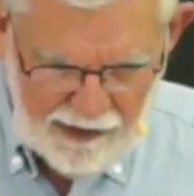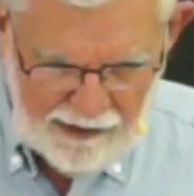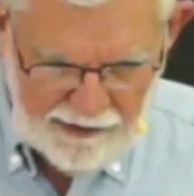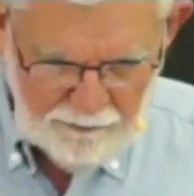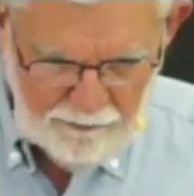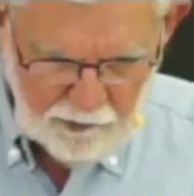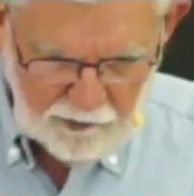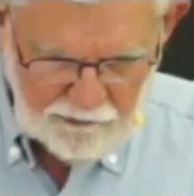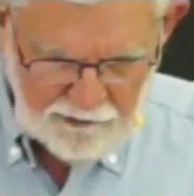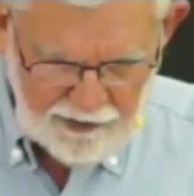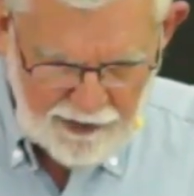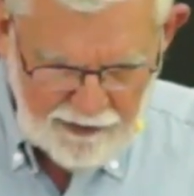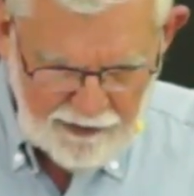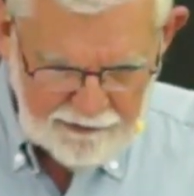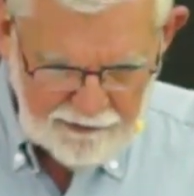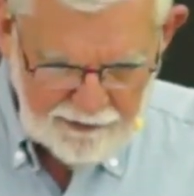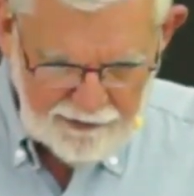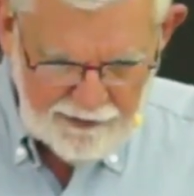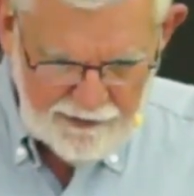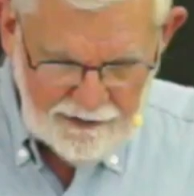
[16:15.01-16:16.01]
I will
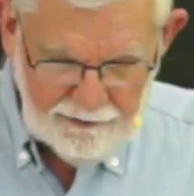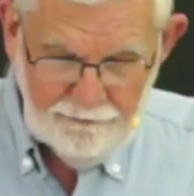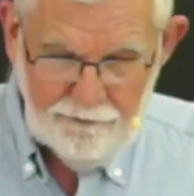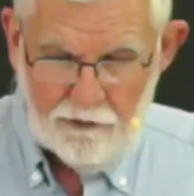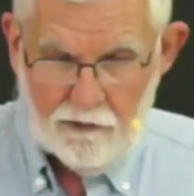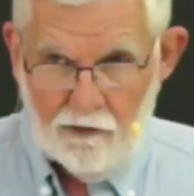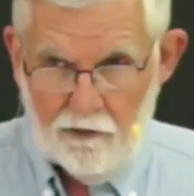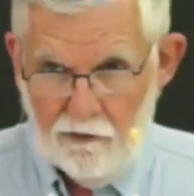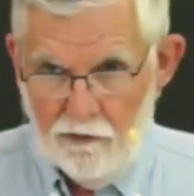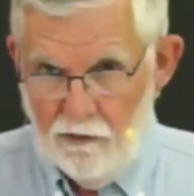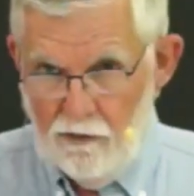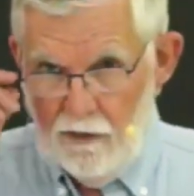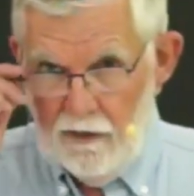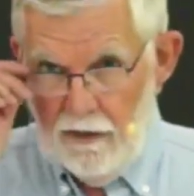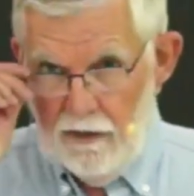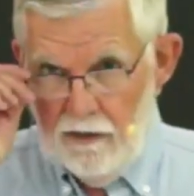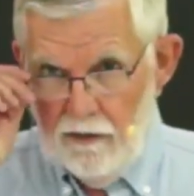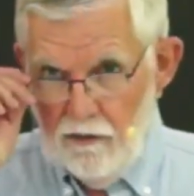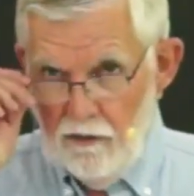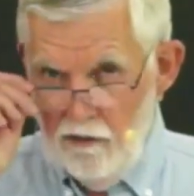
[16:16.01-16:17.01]
not leave you
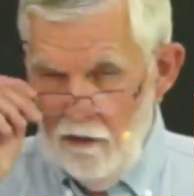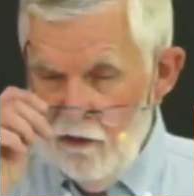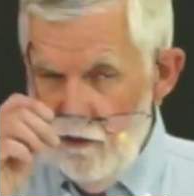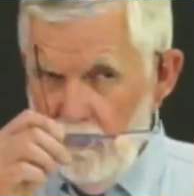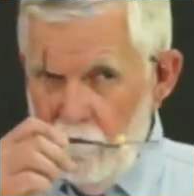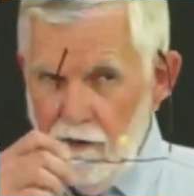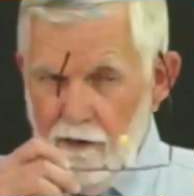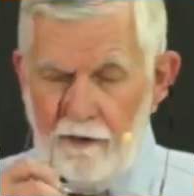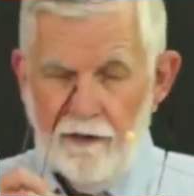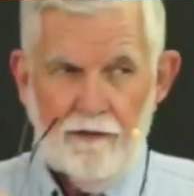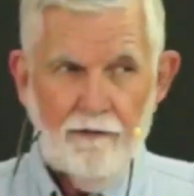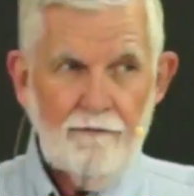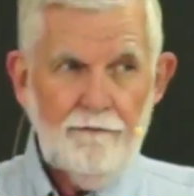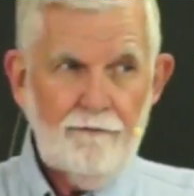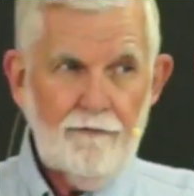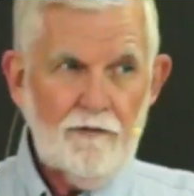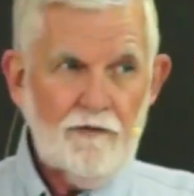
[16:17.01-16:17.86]
or